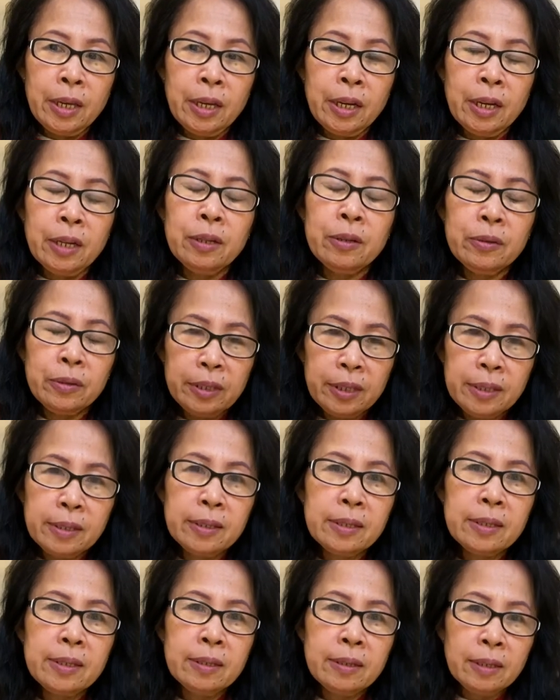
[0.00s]

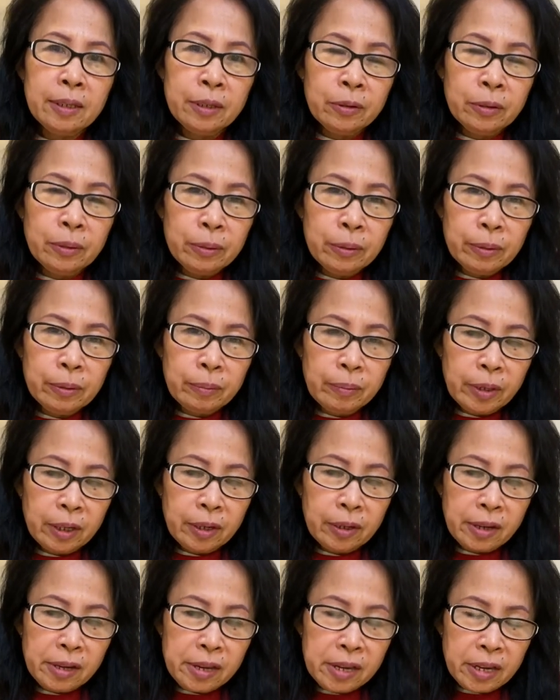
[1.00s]
Lourdes Rigondon
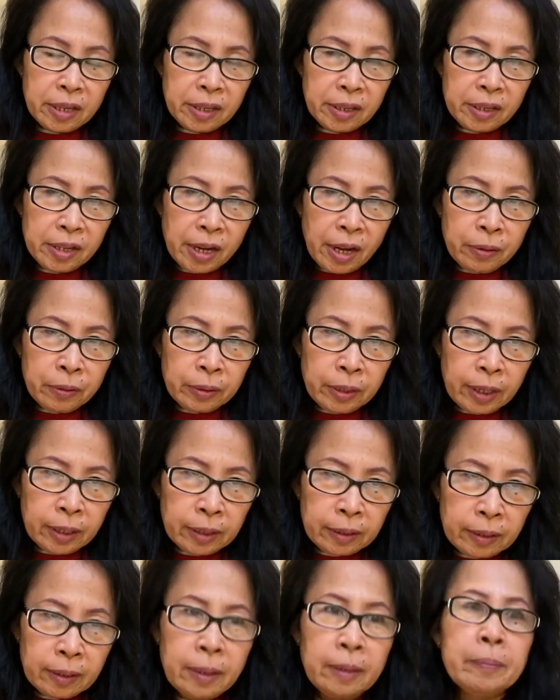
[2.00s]
Macrae at
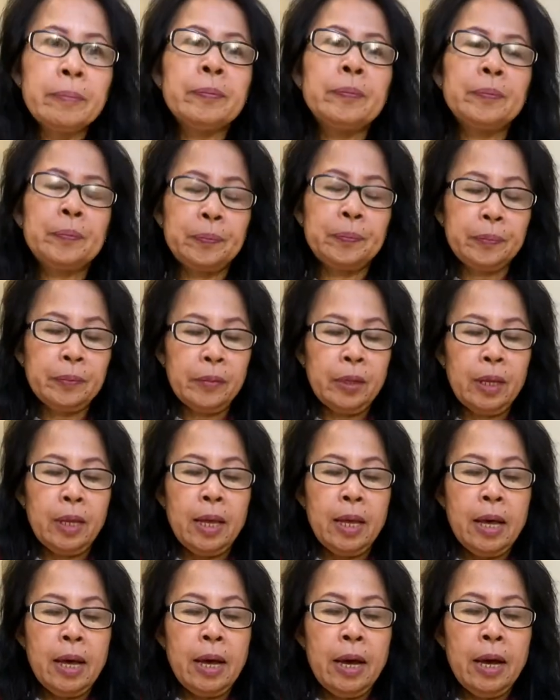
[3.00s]
yahoo.com.
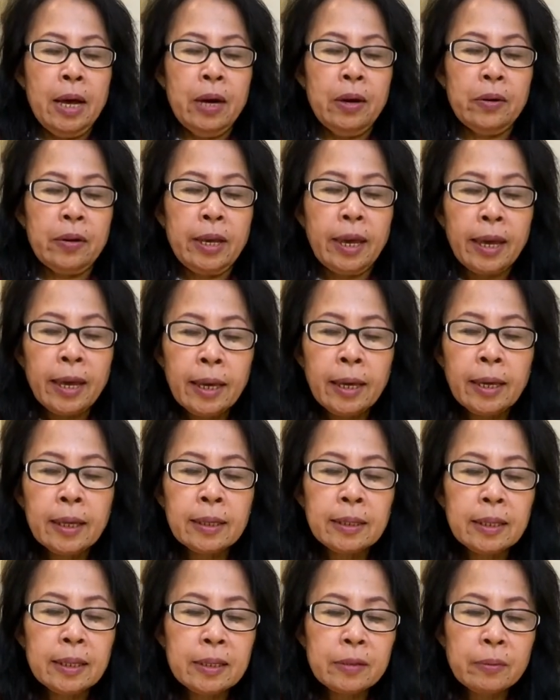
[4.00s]
Okay,
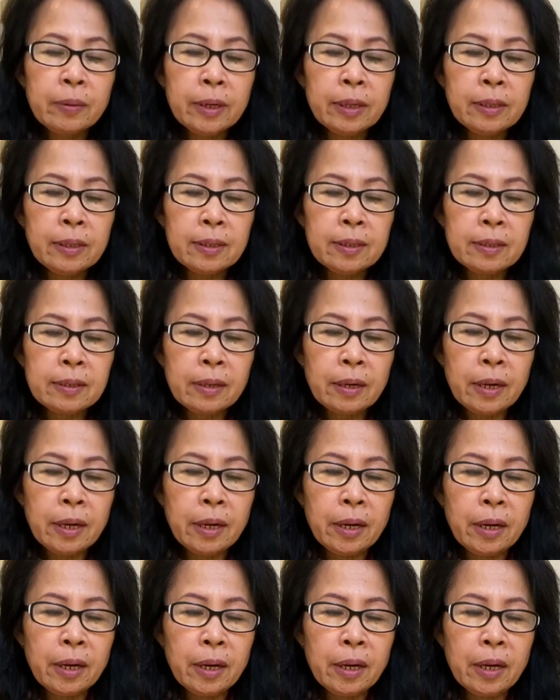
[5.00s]
this one is a